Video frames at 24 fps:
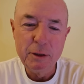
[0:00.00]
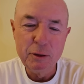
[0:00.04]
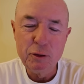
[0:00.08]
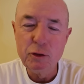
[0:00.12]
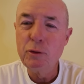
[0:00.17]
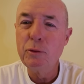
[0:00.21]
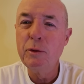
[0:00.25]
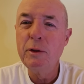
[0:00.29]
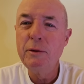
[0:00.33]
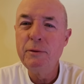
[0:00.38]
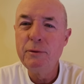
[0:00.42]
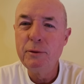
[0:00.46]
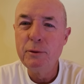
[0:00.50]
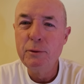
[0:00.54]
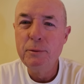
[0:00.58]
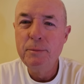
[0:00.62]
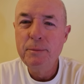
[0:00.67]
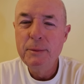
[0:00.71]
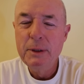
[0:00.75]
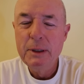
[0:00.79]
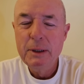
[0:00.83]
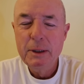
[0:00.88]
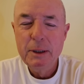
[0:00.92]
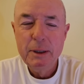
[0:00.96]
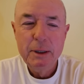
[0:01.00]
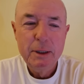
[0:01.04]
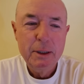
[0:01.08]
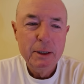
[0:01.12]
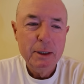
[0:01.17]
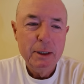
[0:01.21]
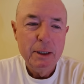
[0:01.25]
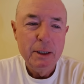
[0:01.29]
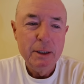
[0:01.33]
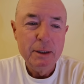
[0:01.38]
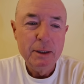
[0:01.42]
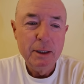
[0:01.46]
joyful.
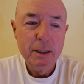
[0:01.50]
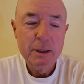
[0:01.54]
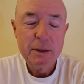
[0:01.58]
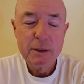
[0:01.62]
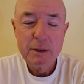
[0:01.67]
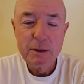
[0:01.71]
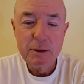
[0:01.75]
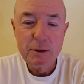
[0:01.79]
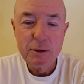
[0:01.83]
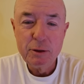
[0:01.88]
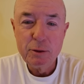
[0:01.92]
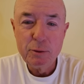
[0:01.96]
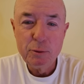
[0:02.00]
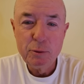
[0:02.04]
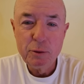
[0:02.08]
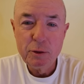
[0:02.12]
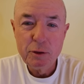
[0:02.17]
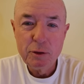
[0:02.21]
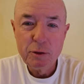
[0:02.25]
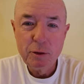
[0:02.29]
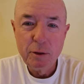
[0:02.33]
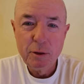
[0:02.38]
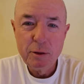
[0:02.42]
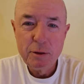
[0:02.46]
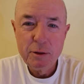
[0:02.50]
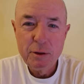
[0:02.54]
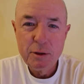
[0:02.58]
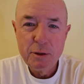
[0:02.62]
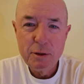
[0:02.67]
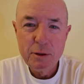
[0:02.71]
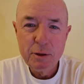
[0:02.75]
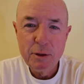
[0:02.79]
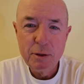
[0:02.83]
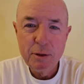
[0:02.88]
And that's the sort of shots